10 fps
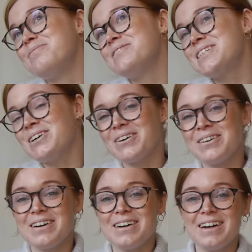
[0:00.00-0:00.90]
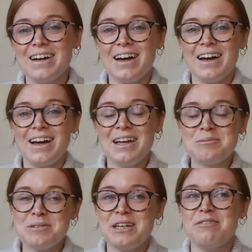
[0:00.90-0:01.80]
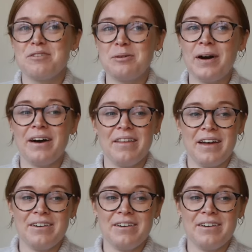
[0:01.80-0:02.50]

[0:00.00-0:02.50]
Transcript: So he's been saying for a while that